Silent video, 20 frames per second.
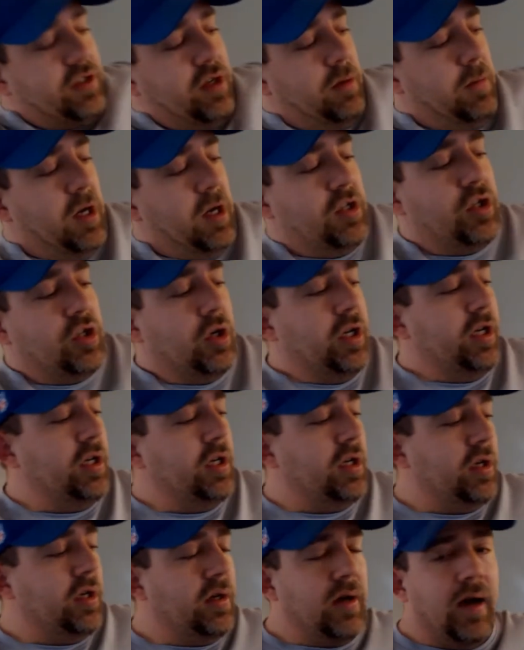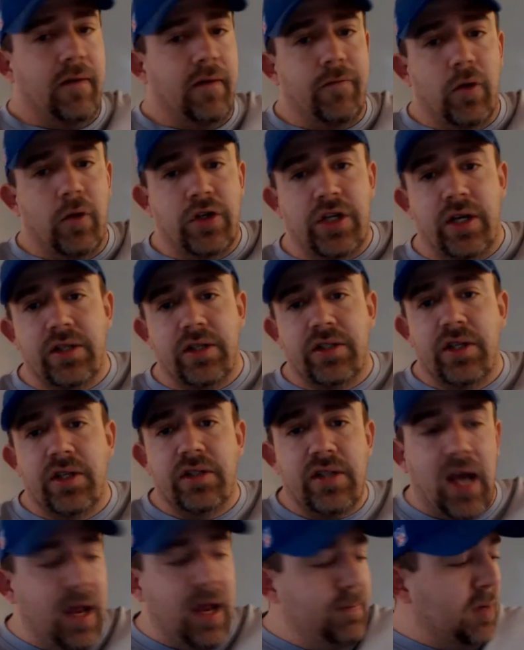on my journey for
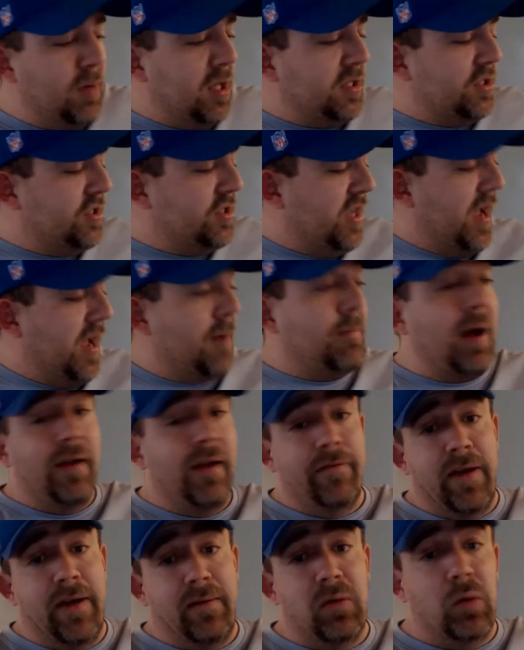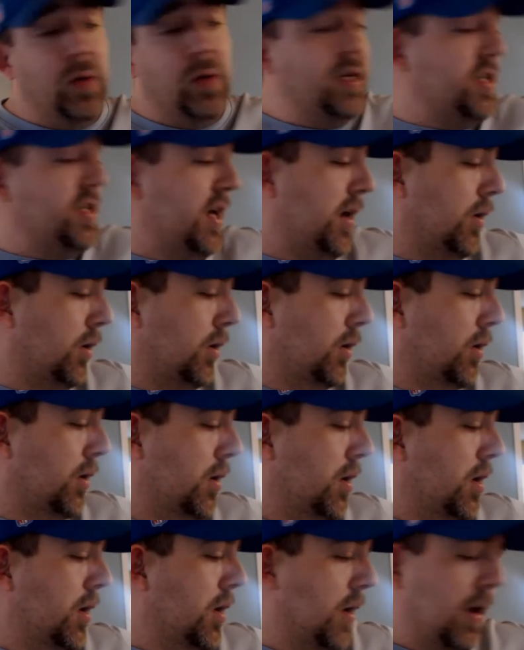Genesis. I bought this at my favorite retailer.
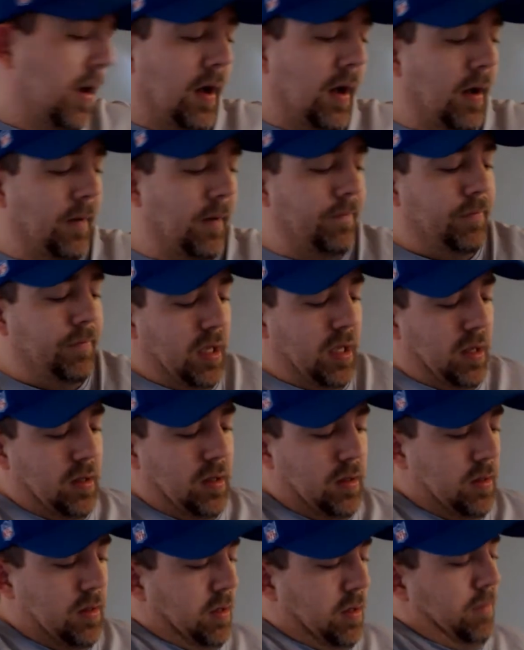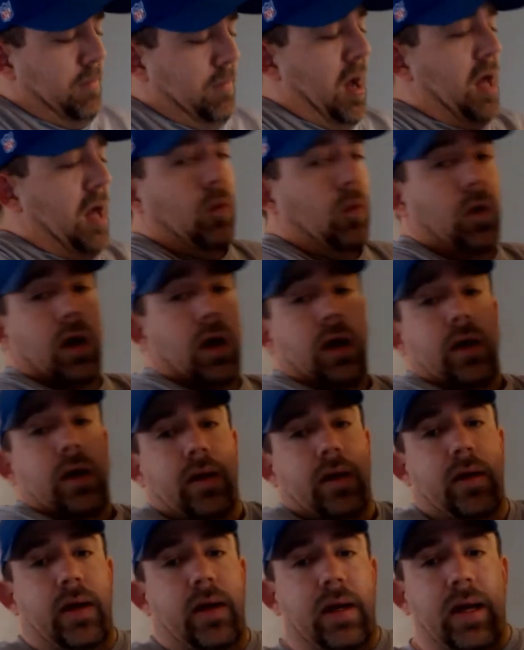A Model 1
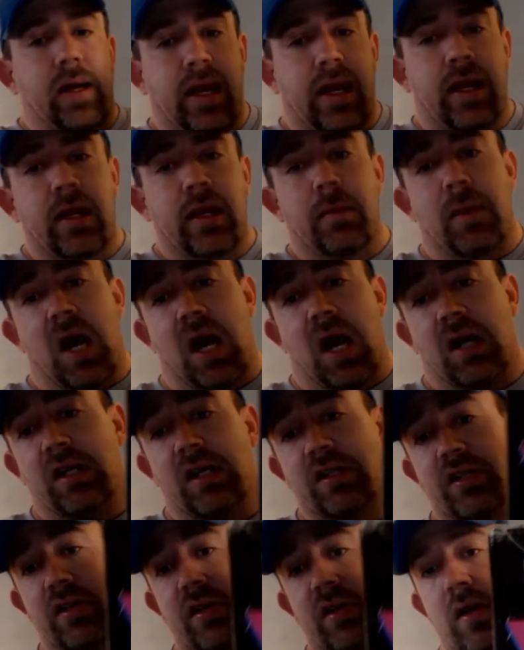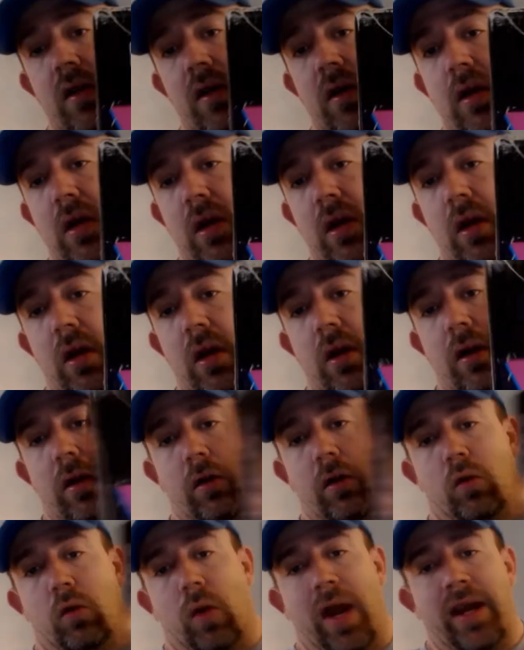in the box,
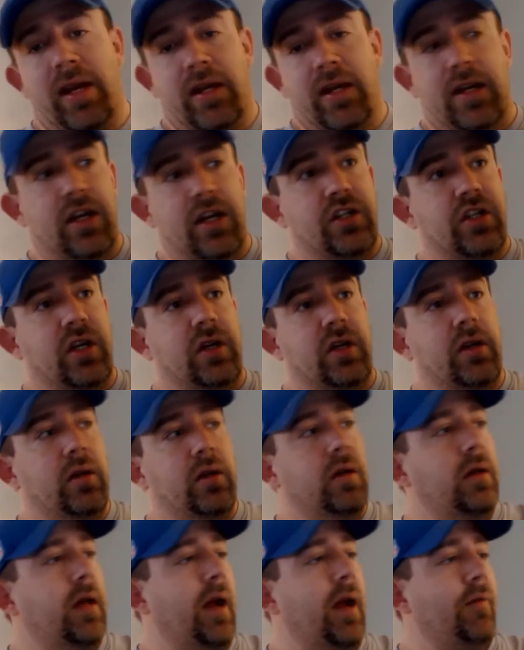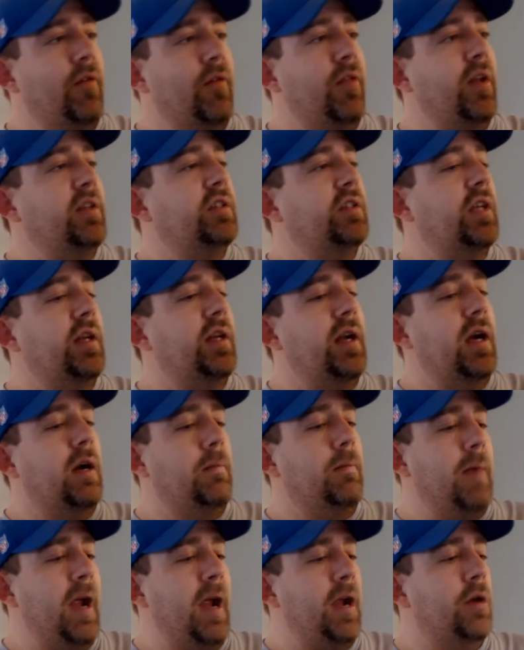great condition. Everything's in there,
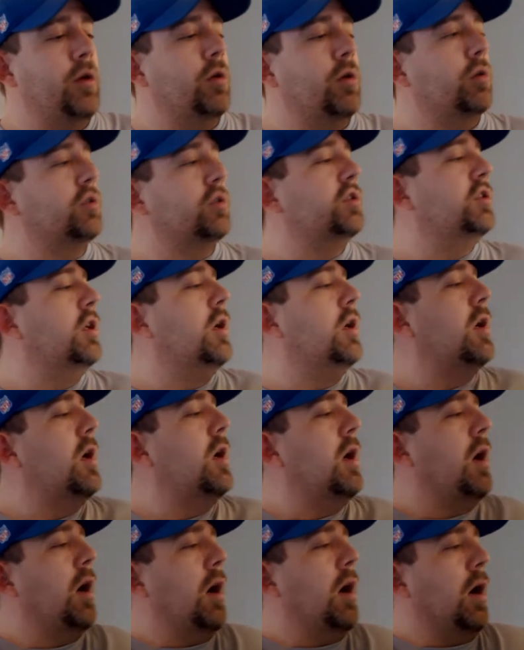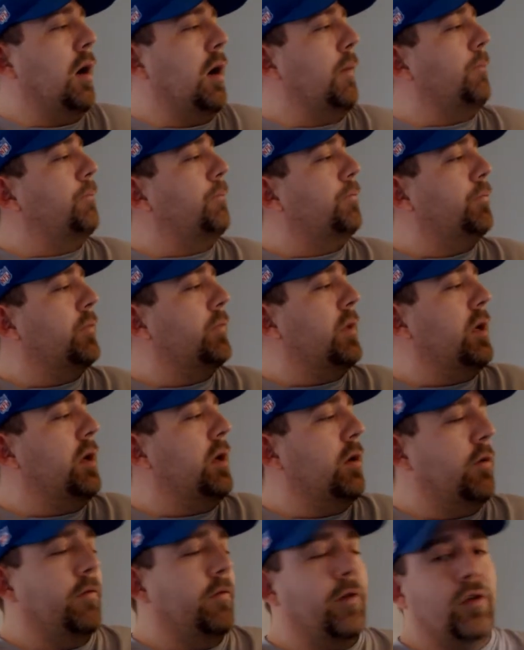manuals, for
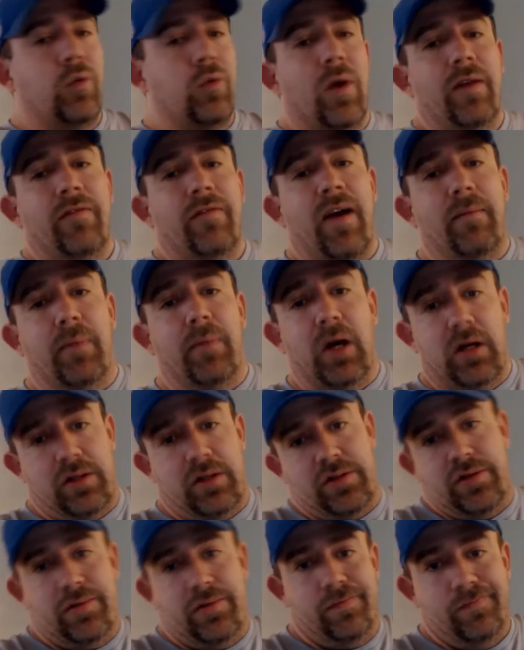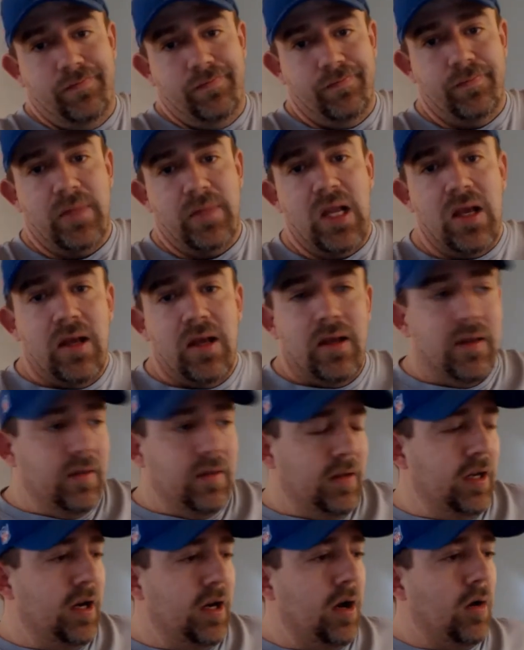$25.
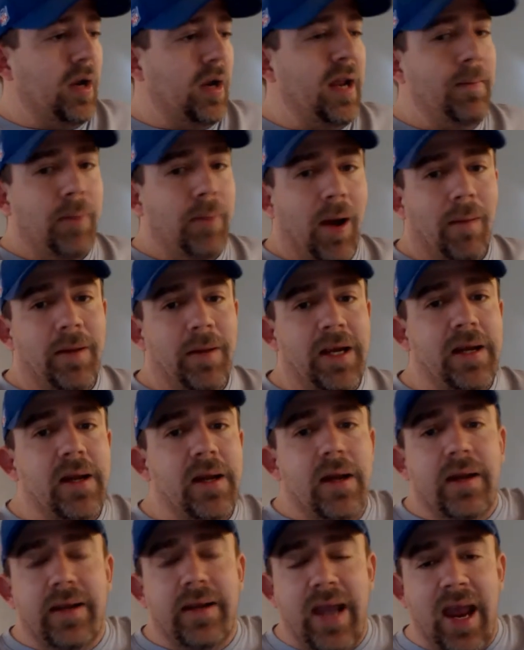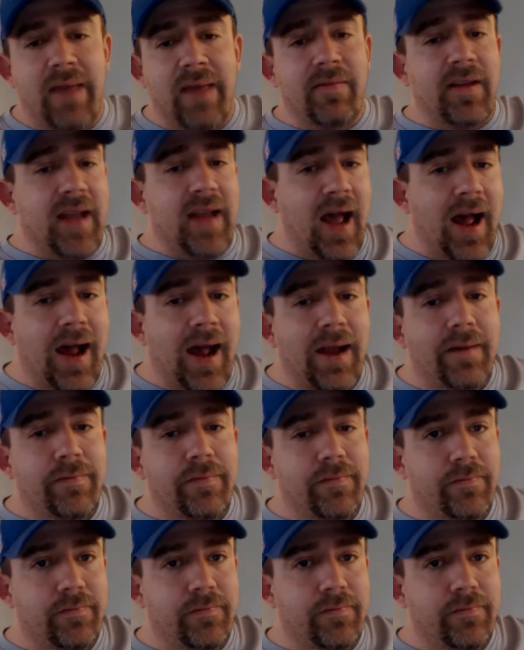He probably gave the guy,